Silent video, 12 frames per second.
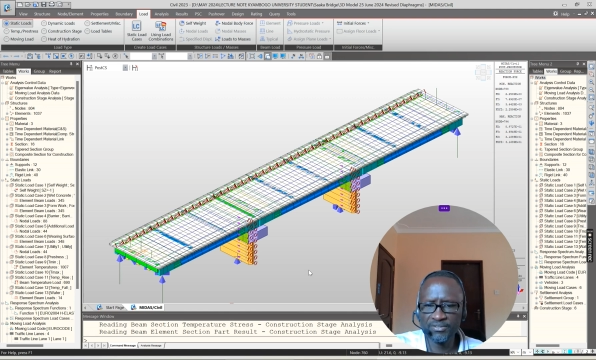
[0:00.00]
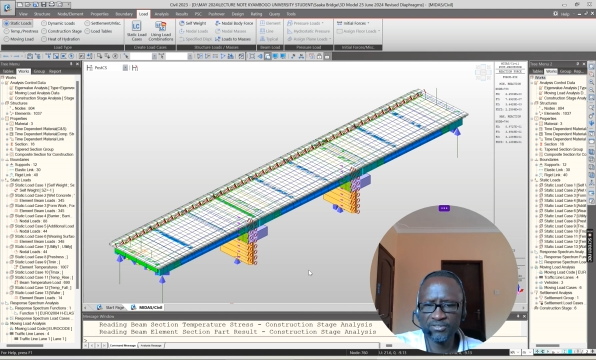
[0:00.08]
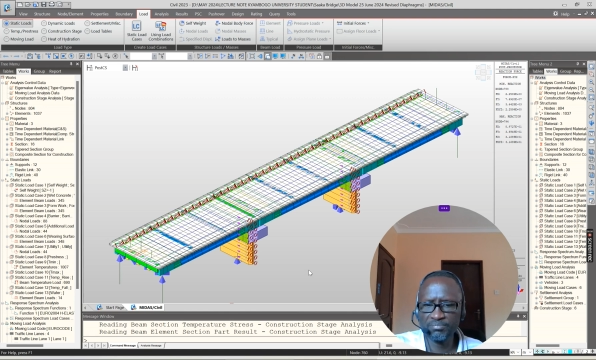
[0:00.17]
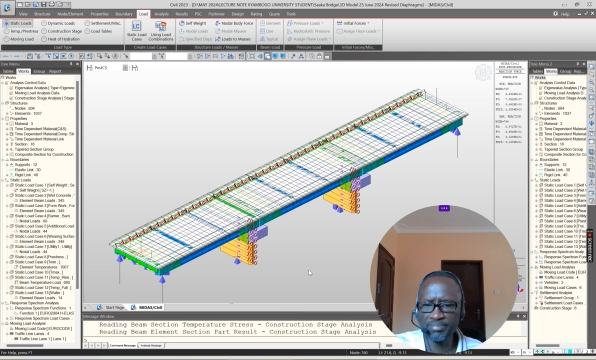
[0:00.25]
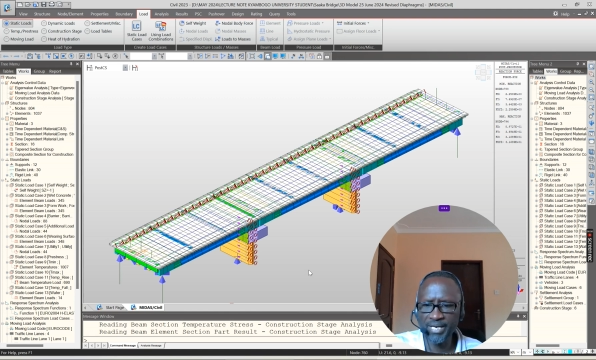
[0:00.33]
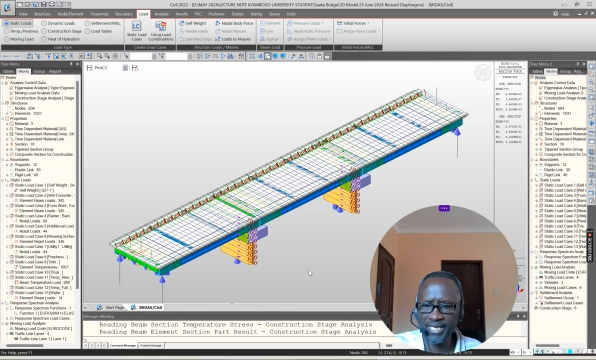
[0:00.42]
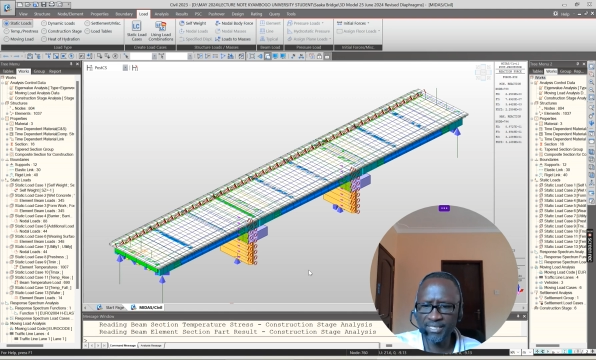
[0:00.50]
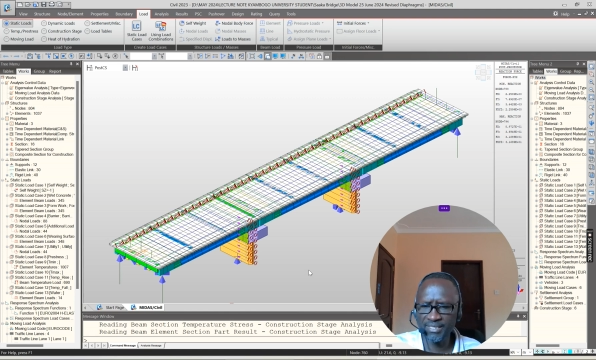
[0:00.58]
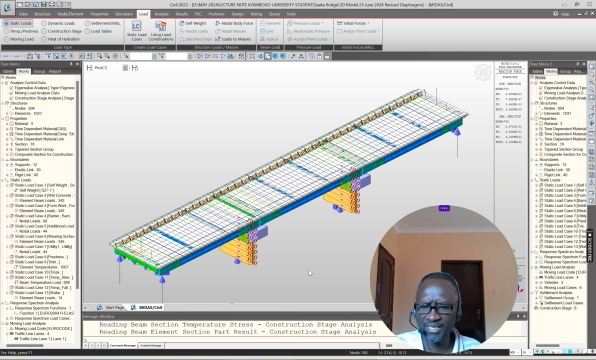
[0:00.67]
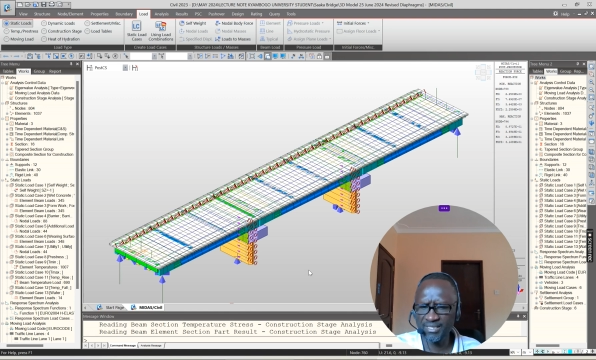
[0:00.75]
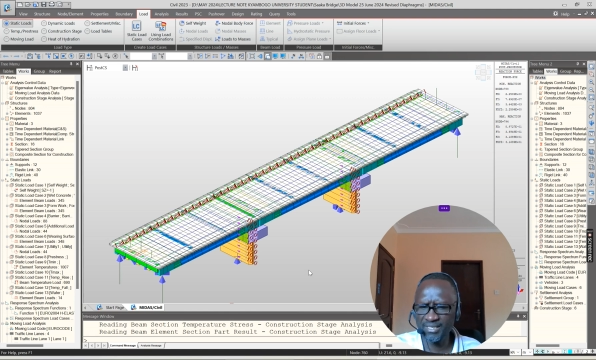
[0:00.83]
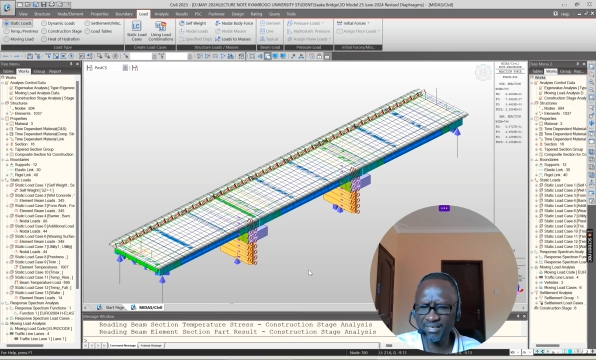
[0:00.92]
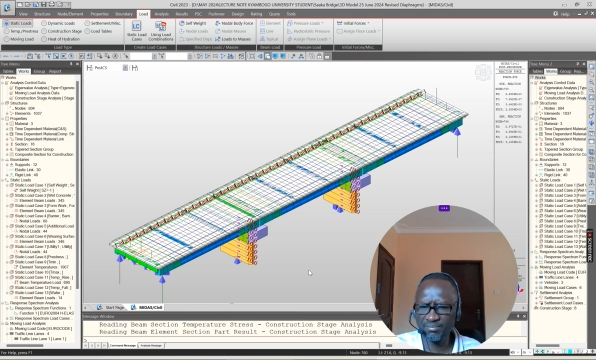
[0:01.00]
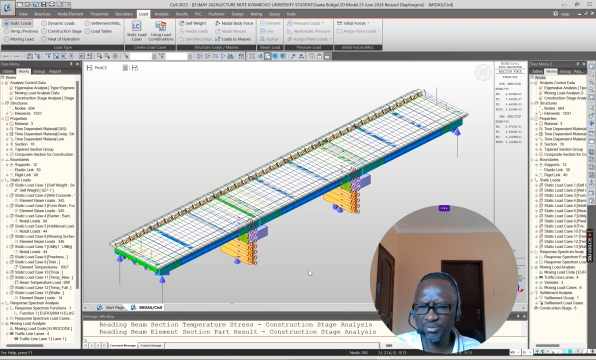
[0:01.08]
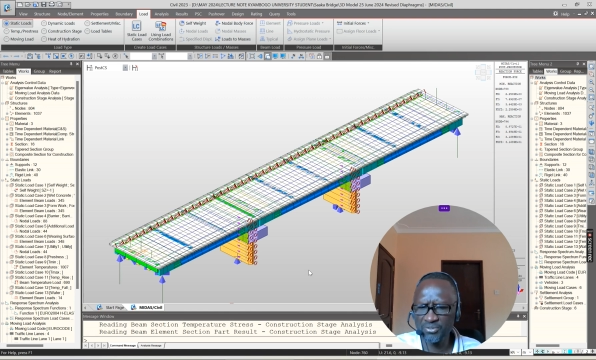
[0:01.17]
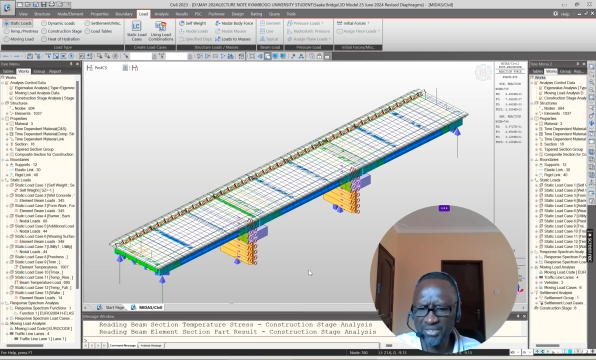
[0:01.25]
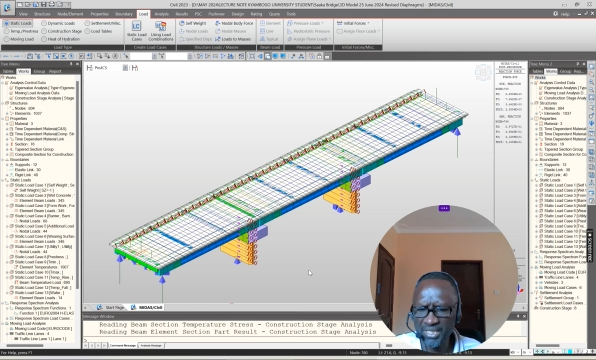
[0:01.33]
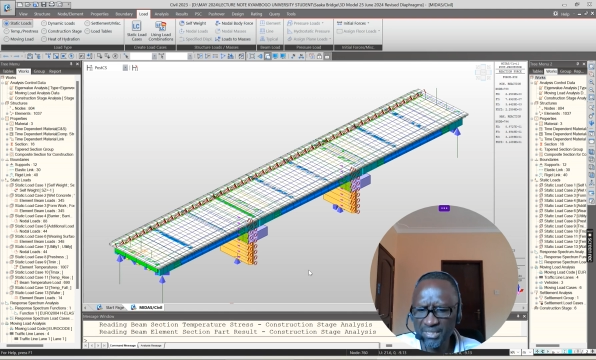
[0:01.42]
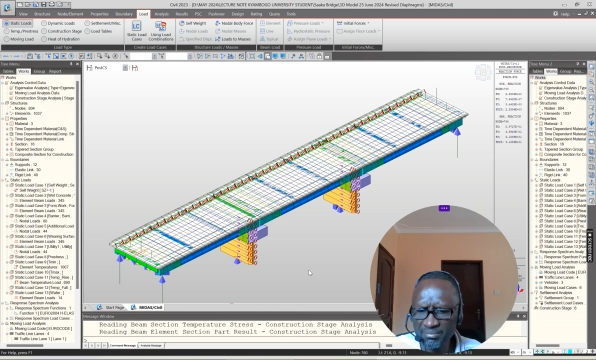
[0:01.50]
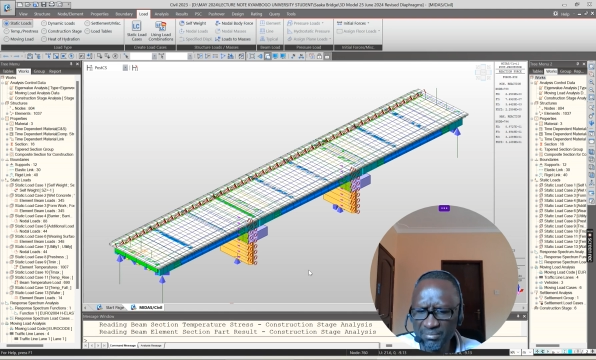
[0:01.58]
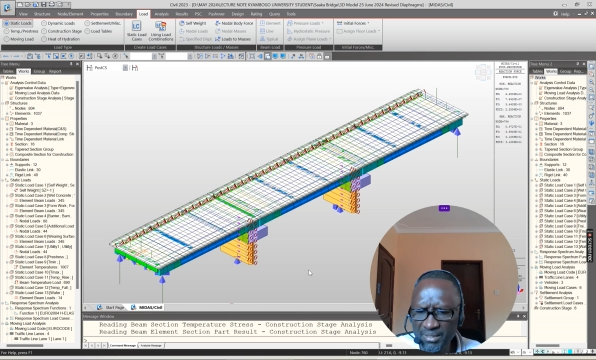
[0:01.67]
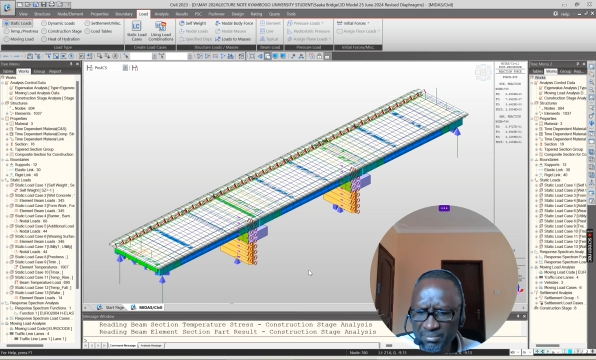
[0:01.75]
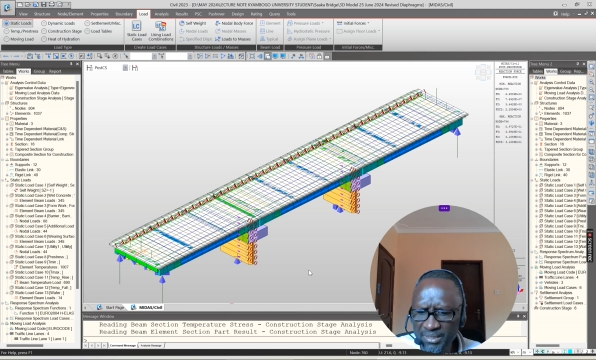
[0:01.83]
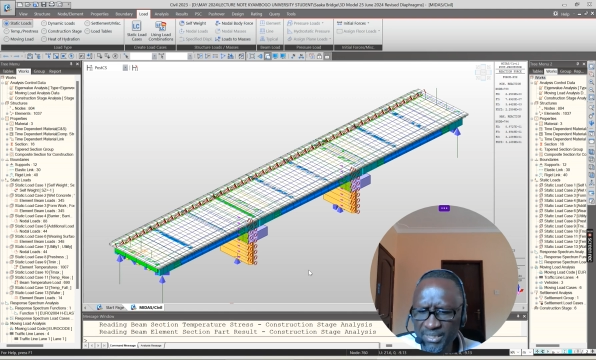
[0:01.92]
if it is pile, I think about
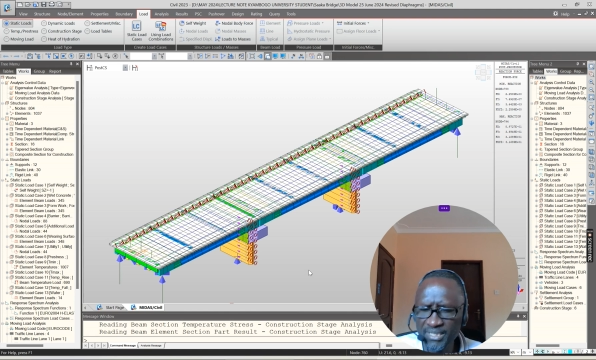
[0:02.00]
10